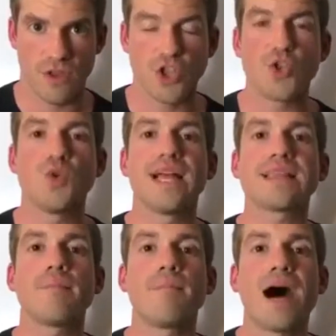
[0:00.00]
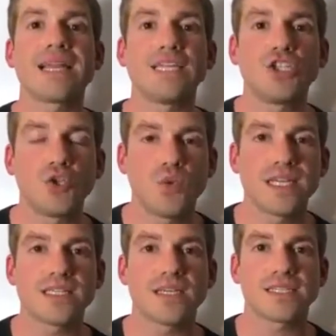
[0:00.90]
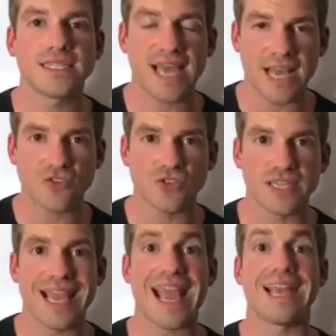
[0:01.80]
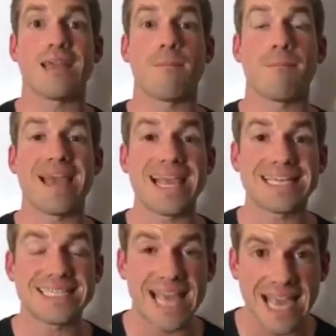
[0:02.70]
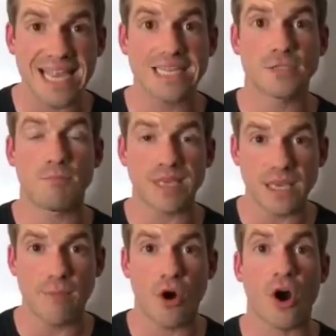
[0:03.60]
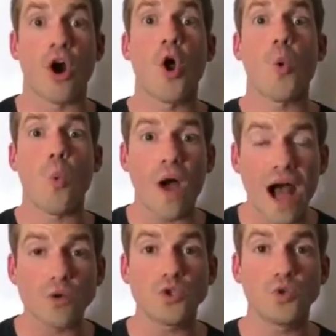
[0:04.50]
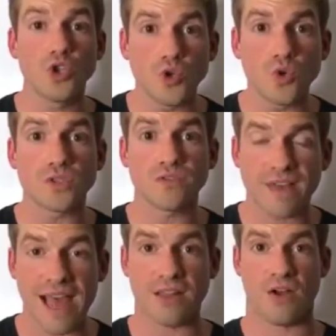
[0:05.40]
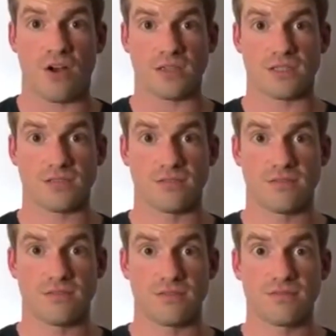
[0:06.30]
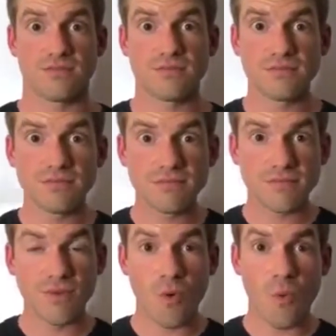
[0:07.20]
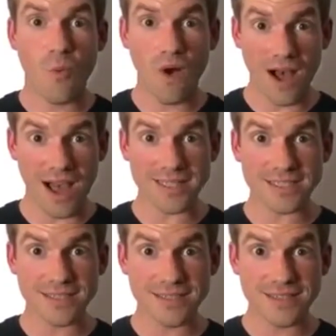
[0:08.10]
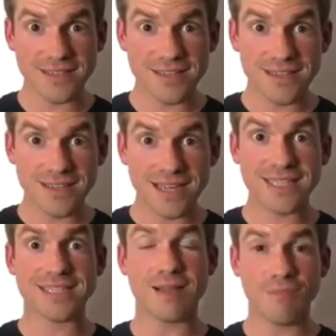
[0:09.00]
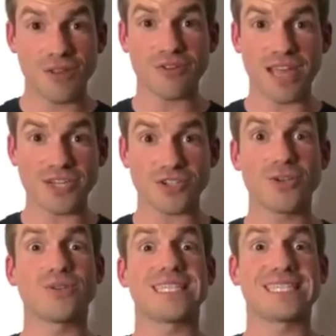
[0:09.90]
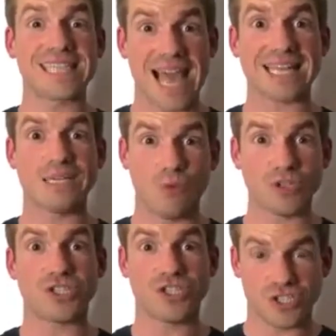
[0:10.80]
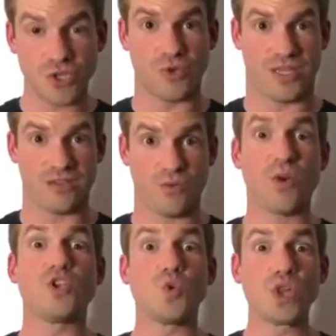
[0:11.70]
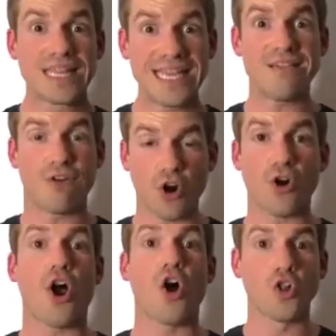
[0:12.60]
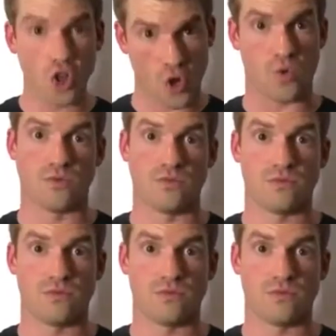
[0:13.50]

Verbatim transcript: You let the body do what it does naturally and it maintains BMR while you lose fat loss. What? It's like Mother Nature knows exactly what she's doing when you leave her alone,